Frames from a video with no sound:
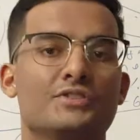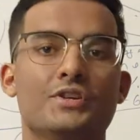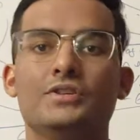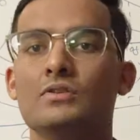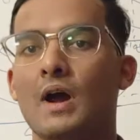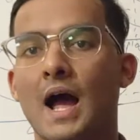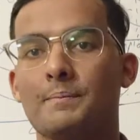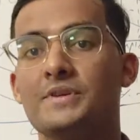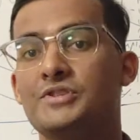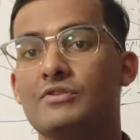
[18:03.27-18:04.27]
Do you
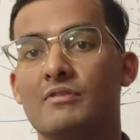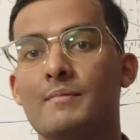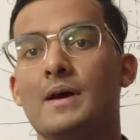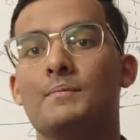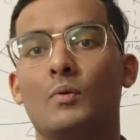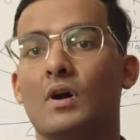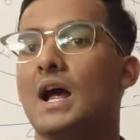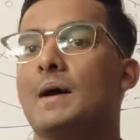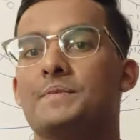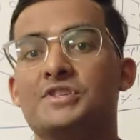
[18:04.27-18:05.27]
happen to remember
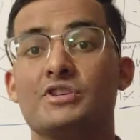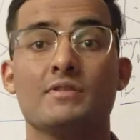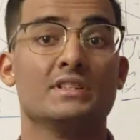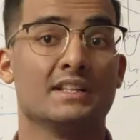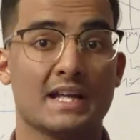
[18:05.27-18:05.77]
what happened during the